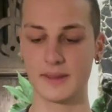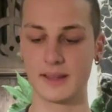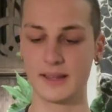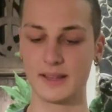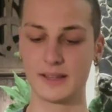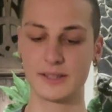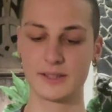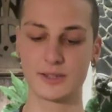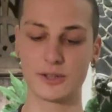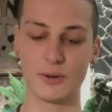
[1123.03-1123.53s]

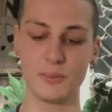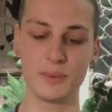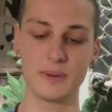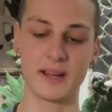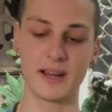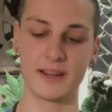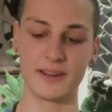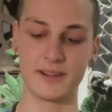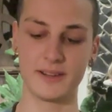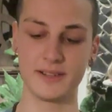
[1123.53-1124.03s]
soap
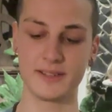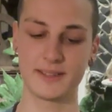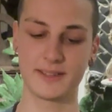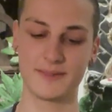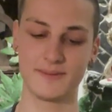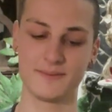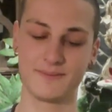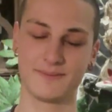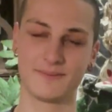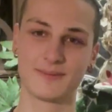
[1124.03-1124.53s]
cutters,
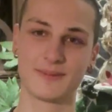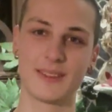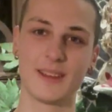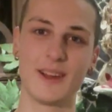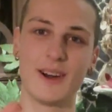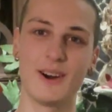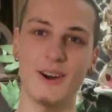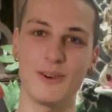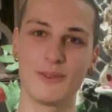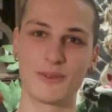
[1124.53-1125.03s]

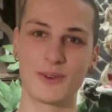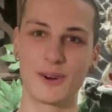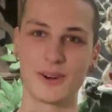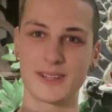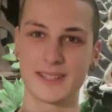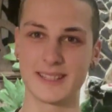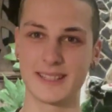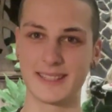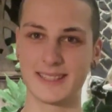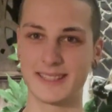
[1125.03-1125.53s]
of course
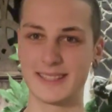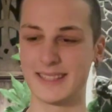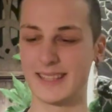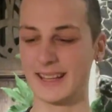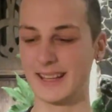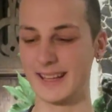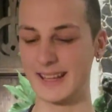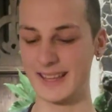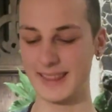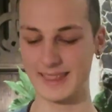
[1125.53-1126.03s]
that's
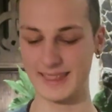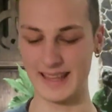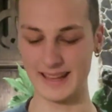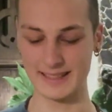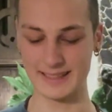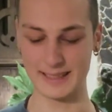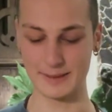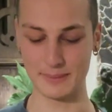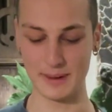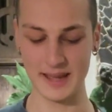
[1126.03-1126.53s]

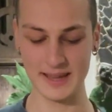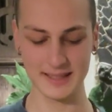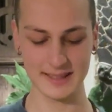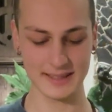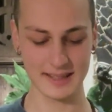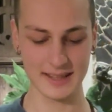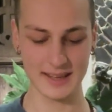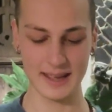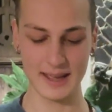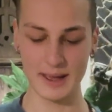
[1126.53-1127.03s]
the best,
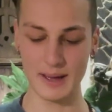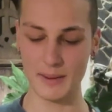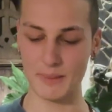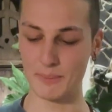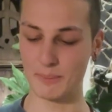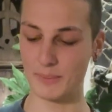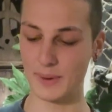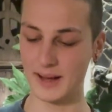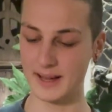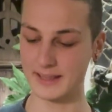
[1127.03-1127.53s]

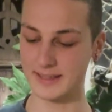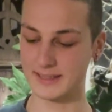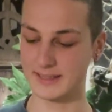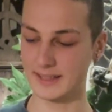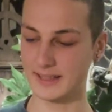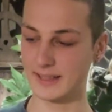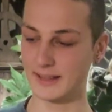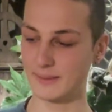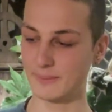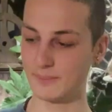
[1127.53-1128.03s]
but
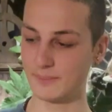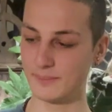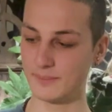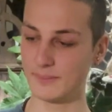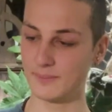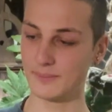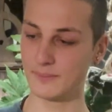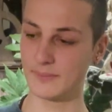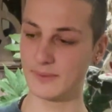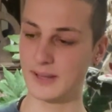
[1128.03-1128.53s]

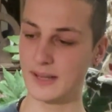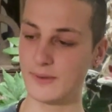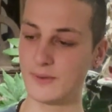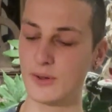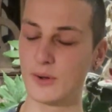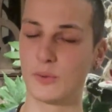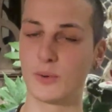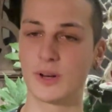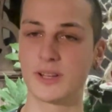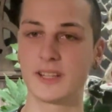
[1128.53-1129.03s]
if you're
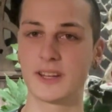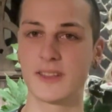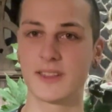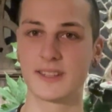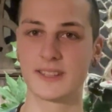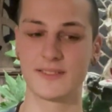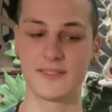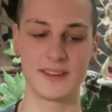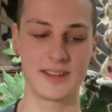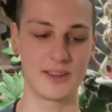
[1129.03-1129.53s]
watching
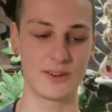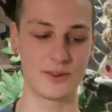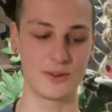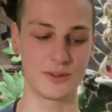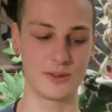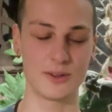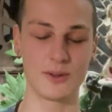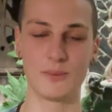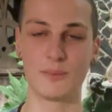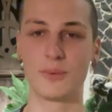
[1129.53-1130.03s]
this video,
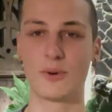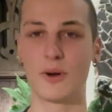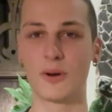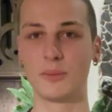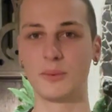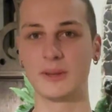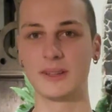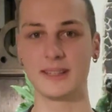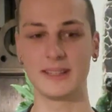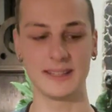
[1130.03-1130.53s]
you
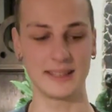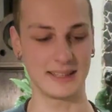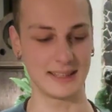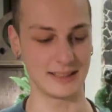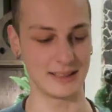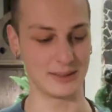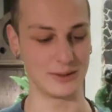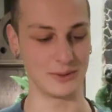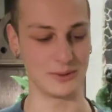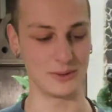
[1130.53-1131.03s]
probably
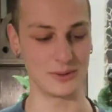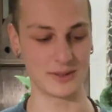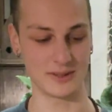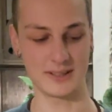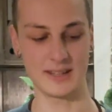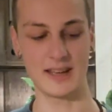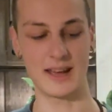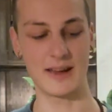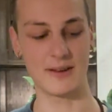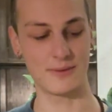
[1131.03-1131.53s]
do not
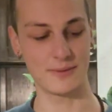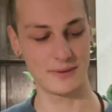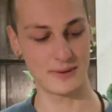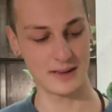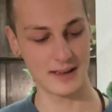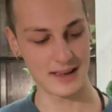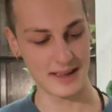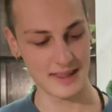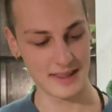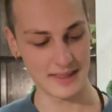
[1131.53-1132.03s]
have
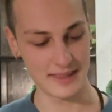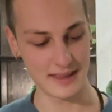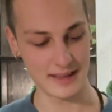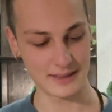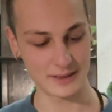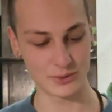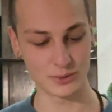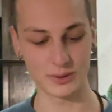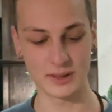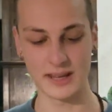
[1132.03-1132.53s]
that
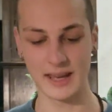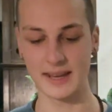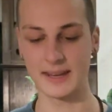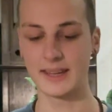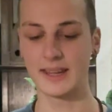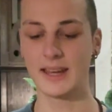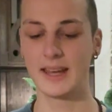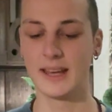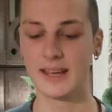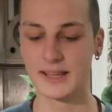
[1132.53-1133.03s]
tool yet.
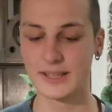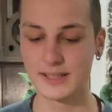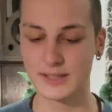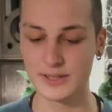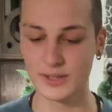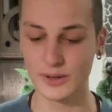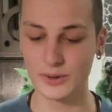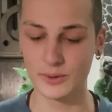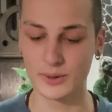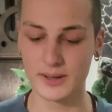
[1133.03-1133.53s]

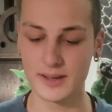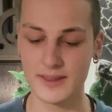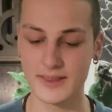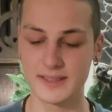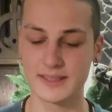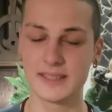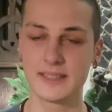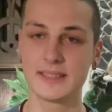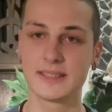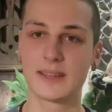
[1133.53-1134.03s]
So this
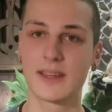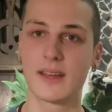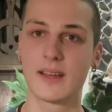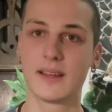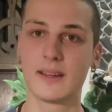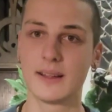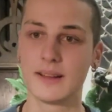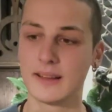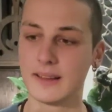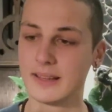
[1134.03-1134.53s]
is
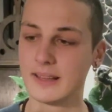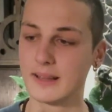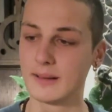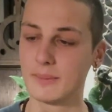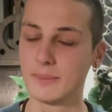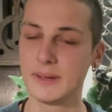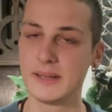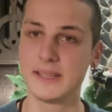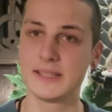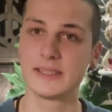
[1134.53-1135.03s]
the little
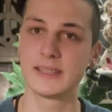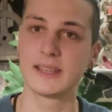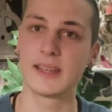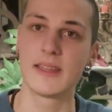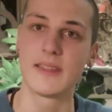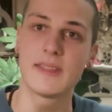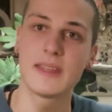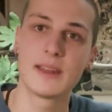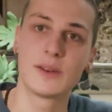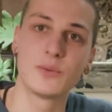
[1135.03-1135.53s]
piece
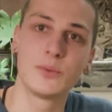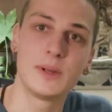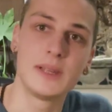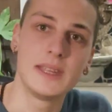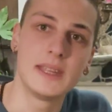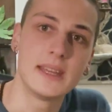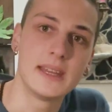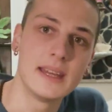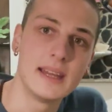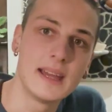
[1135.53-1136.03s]
that
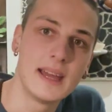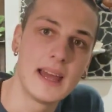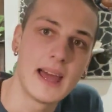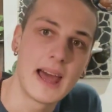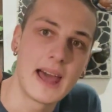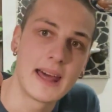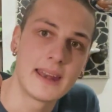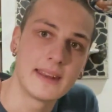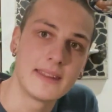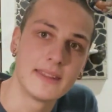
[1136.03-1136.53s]
we
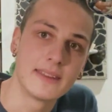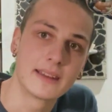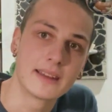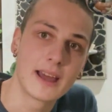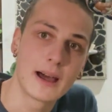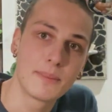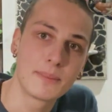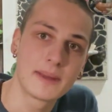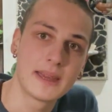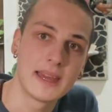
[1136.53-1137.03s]
had in the
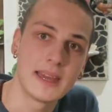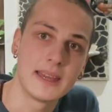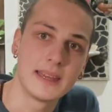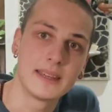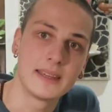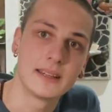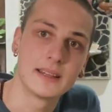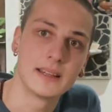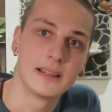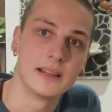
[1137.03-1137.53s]

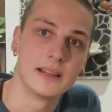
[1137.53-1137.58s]
cupcake